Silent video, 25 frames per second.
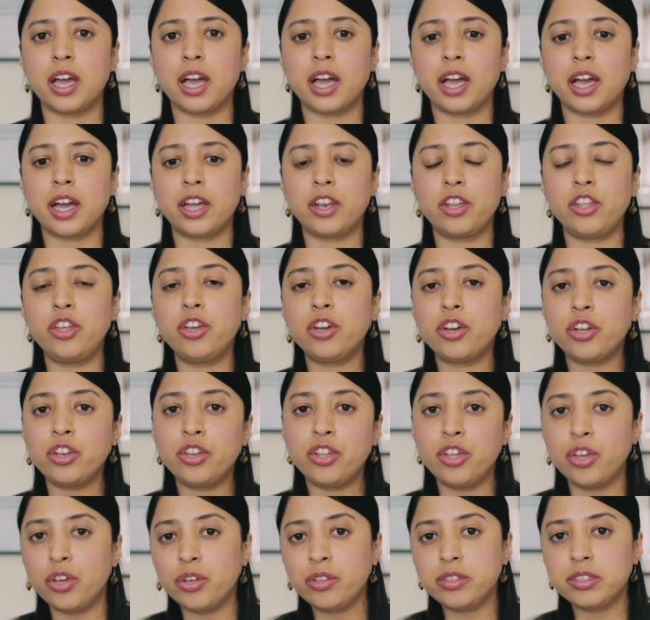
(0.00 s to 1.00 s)
And you can
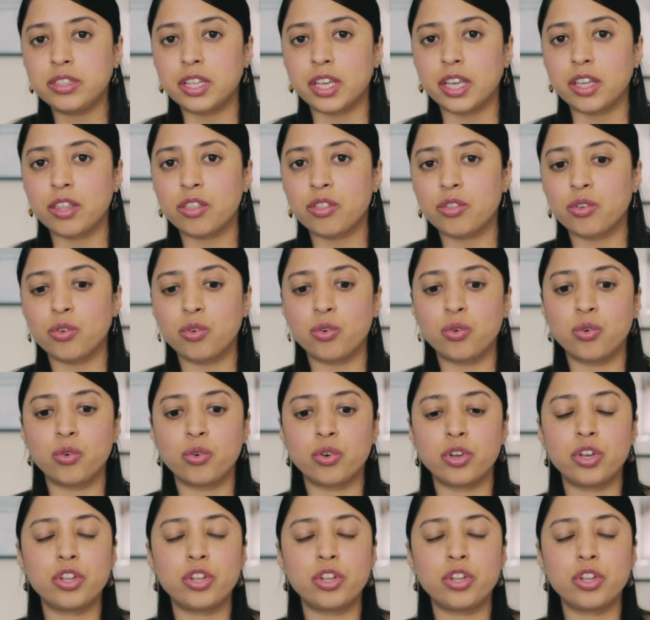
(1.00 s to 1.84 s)
use this or,